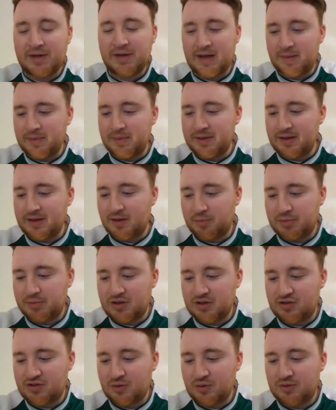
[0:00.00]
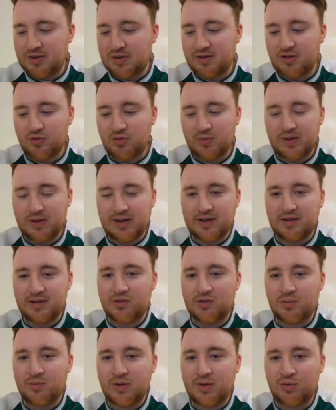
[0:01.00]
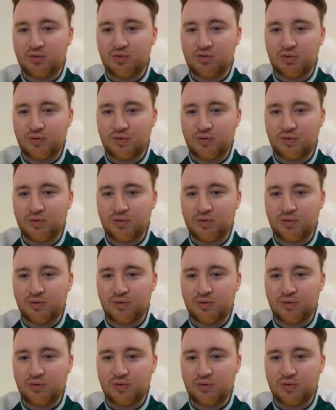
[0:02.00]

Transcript: Aberdeen are playing Celtic this weekend as well. Well, so.